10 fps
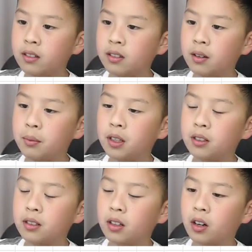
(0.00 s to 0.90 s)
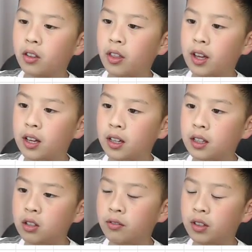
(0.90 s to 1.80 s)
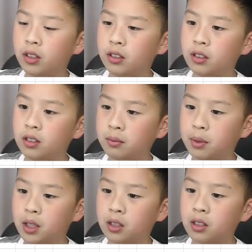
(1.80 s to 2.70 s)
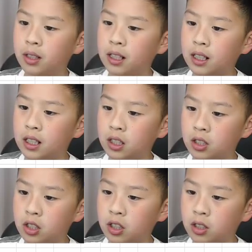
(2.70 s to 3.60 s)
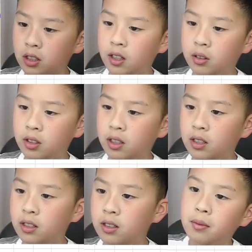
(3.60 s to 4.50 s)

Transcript: These numbers are the intervals between each node.